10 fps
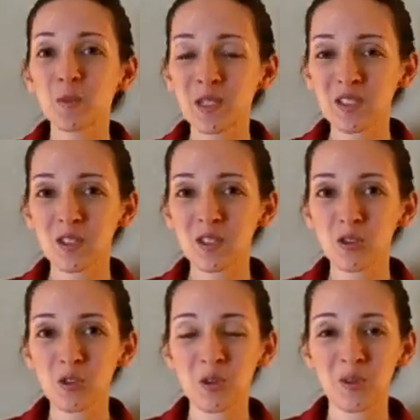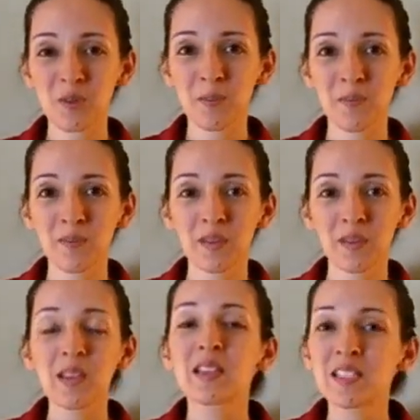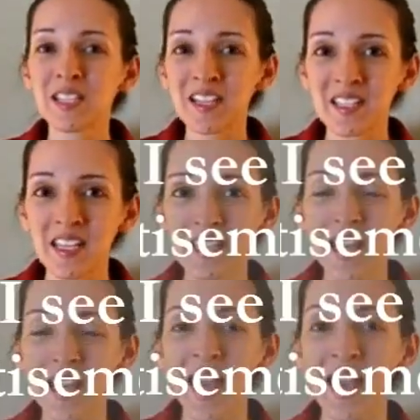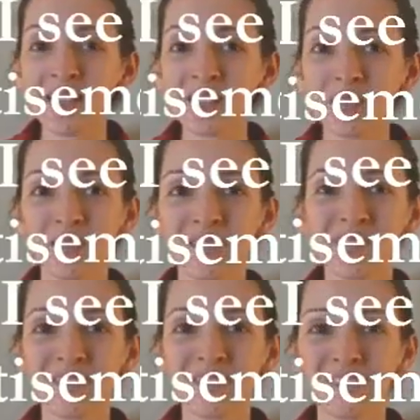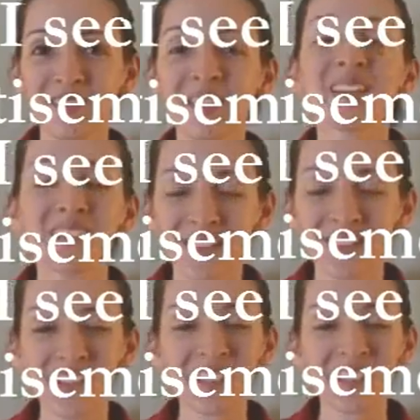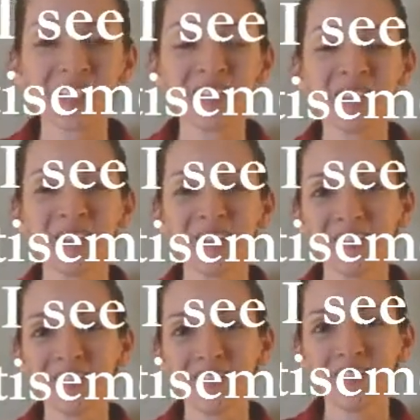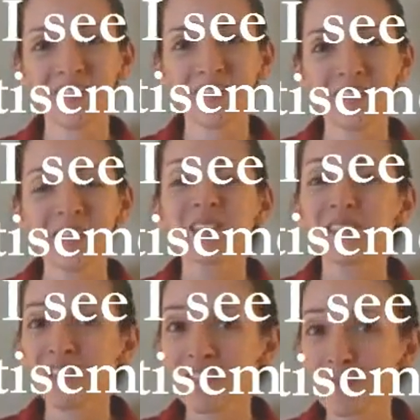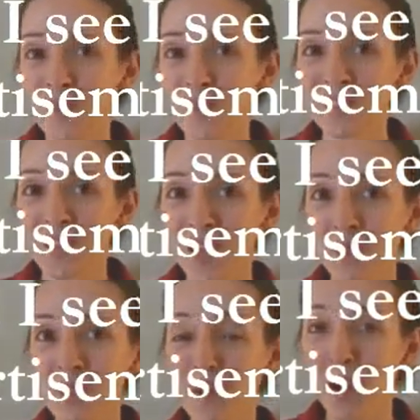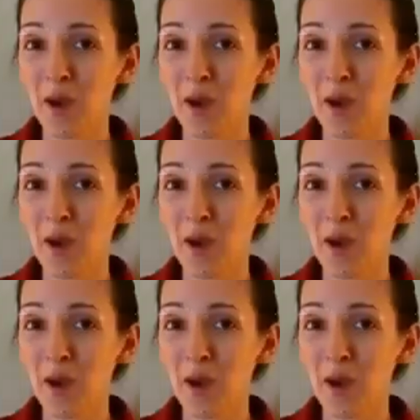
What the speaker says: So what's the truth? Did I see an ad? Yes, I did. Did I spend time in the